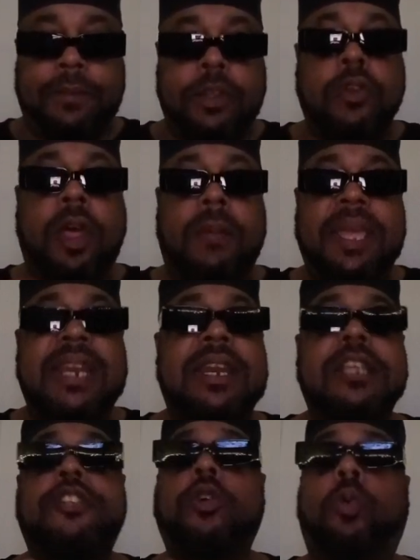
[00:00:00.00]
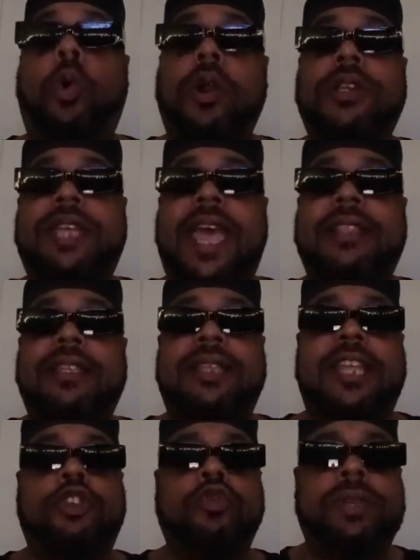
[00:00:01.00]
You know what I mean? And it's a war tactic
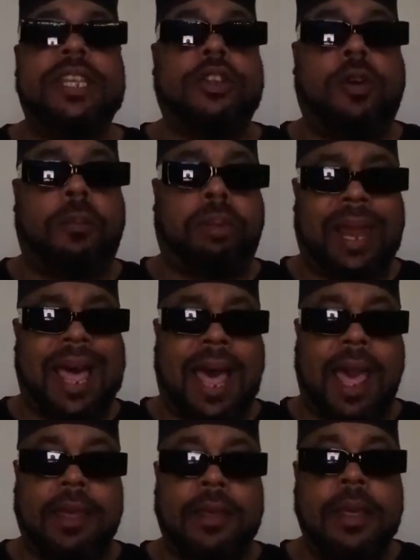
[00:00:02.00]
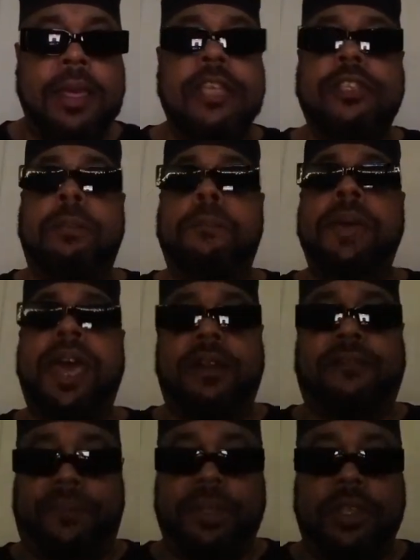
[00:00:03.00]
that you need to apply. It's better
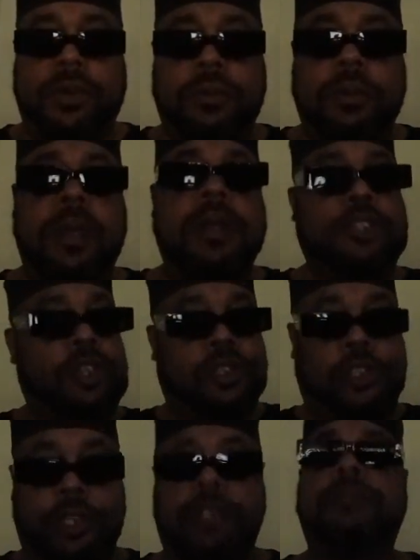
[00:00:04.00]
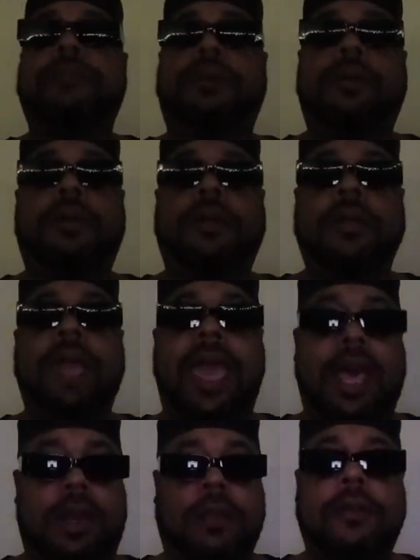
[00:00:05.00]
for you to just, you
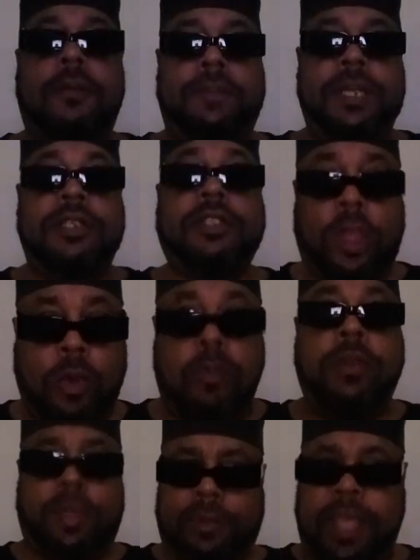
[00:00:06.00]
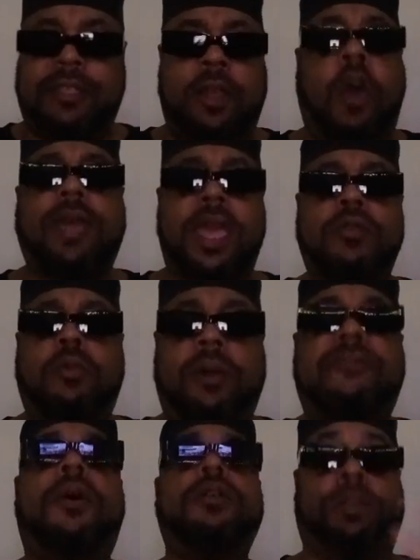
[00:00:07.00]
handle your business and okay, you want
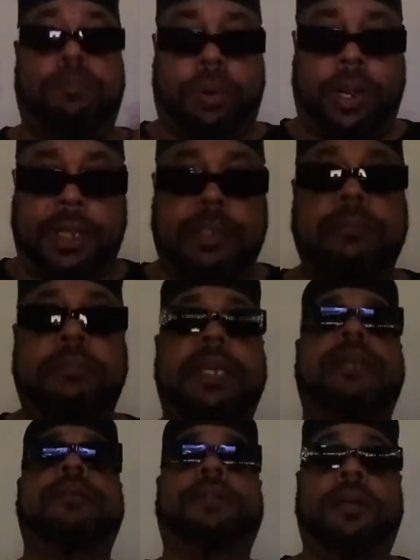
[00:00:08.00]
a phone, bring it to me.